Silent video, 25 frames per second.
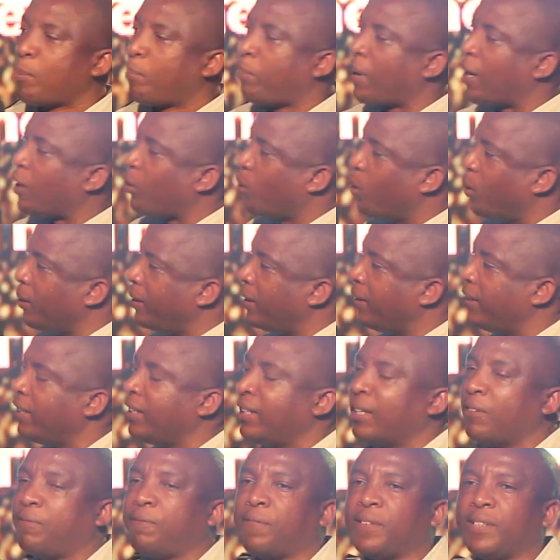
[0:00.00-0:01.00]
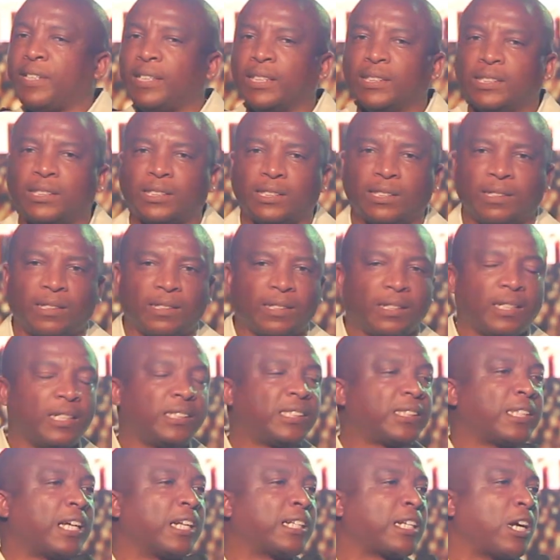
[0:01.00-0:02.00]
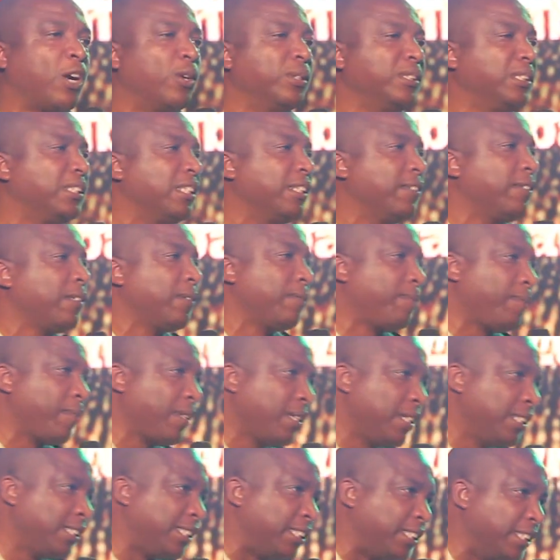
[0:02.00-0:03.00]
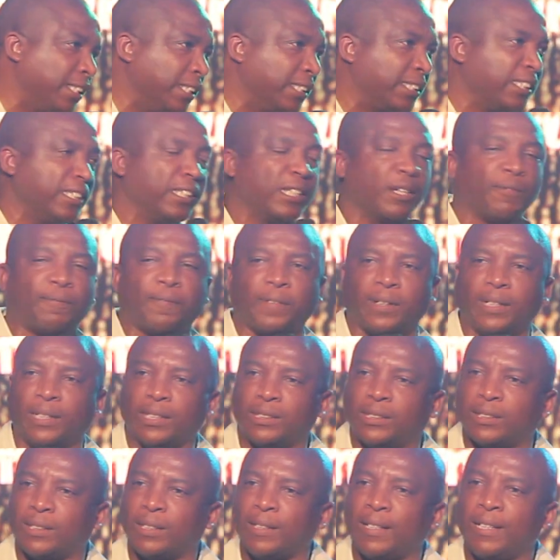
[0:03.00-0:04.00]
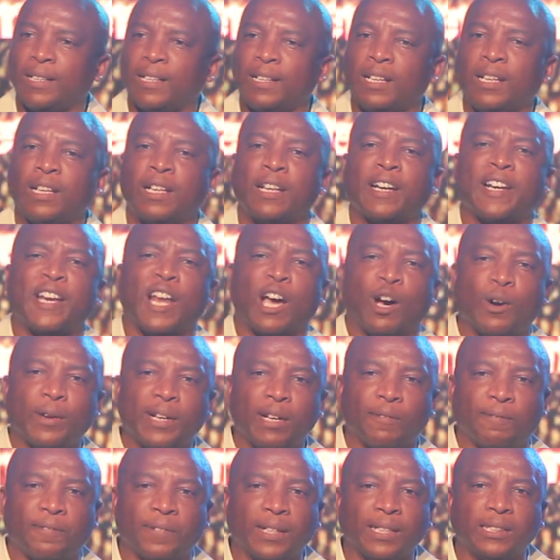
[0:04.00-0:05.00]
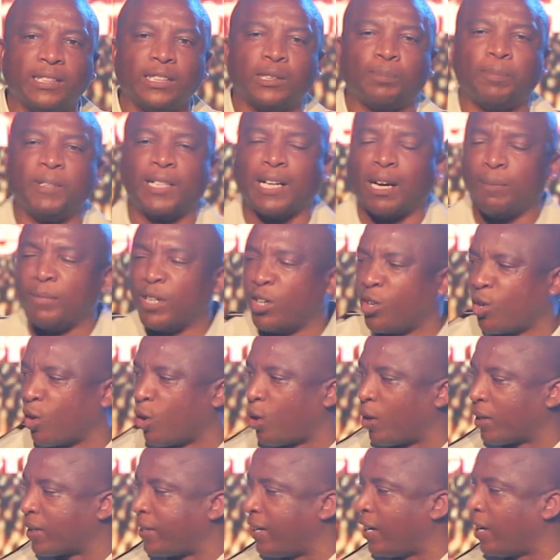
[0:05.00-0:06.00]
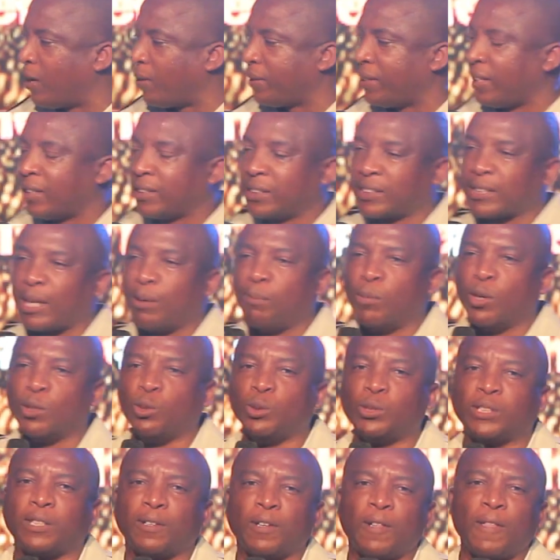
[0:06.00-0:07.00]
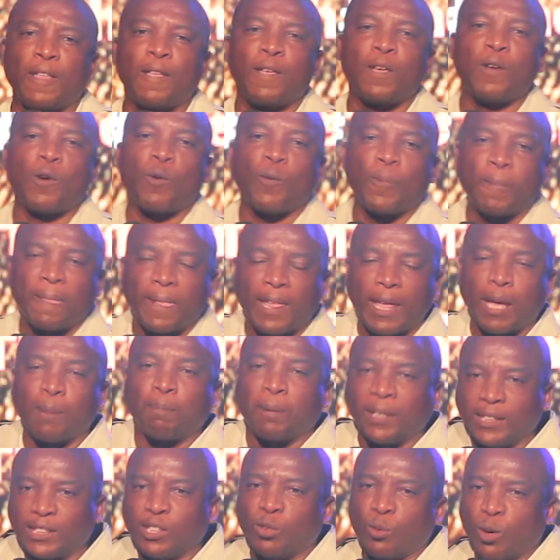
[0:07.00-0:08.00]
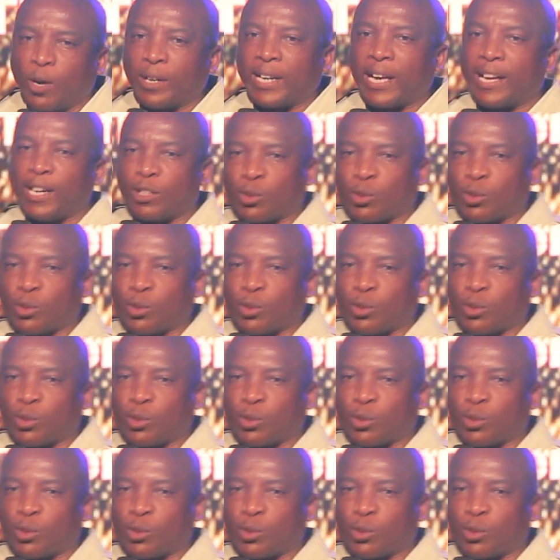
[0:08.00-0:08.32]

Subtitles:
bologna in the fridge, they will start counting cheese in the fridge. Now the fridge is becoming locked now. There is somebody who's, a prison warden